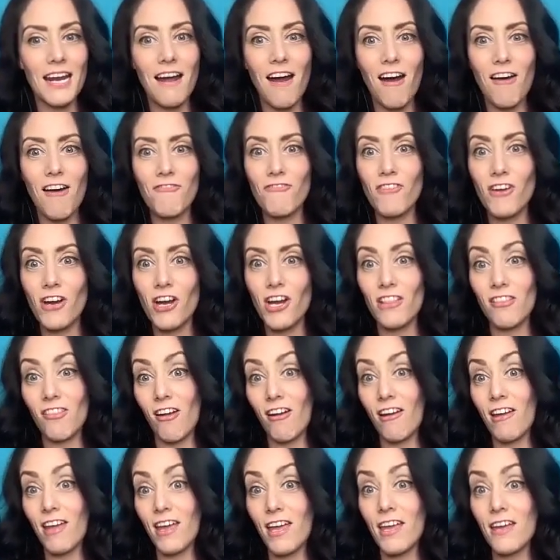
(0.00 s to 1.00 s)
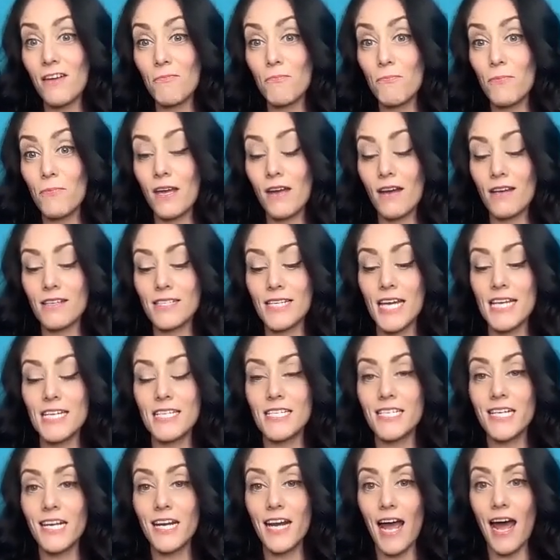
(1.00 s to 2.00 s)
got very lucky because I
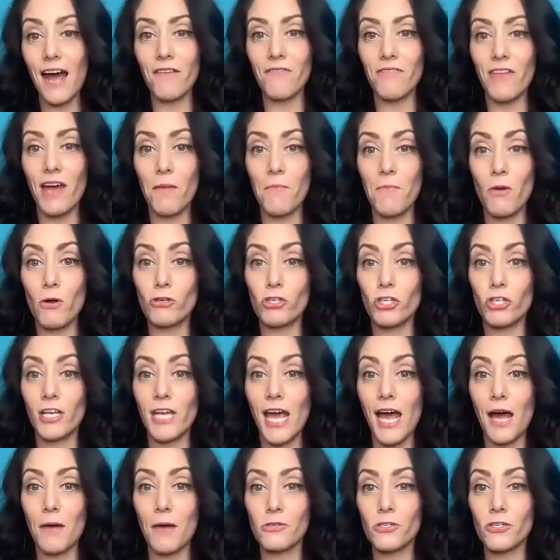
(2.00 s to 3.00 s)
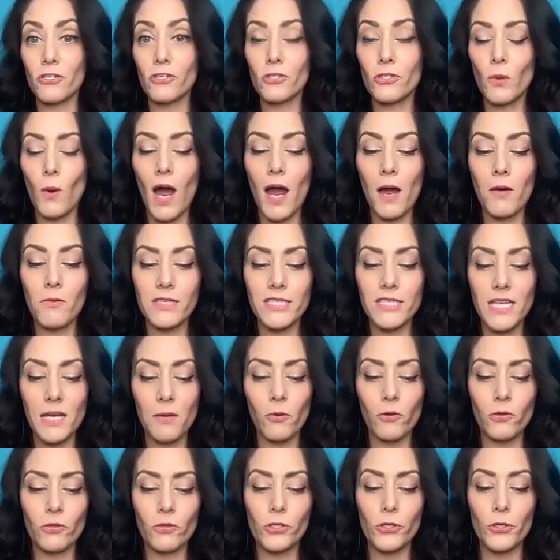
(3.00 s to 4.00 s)
did have that motion capture. So I was
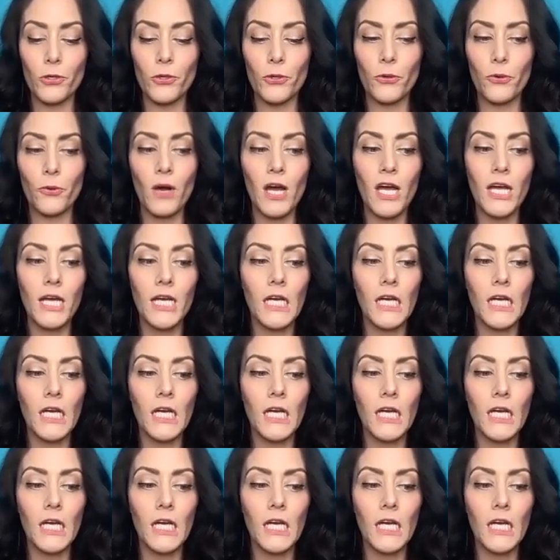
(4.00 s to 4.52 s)
able to,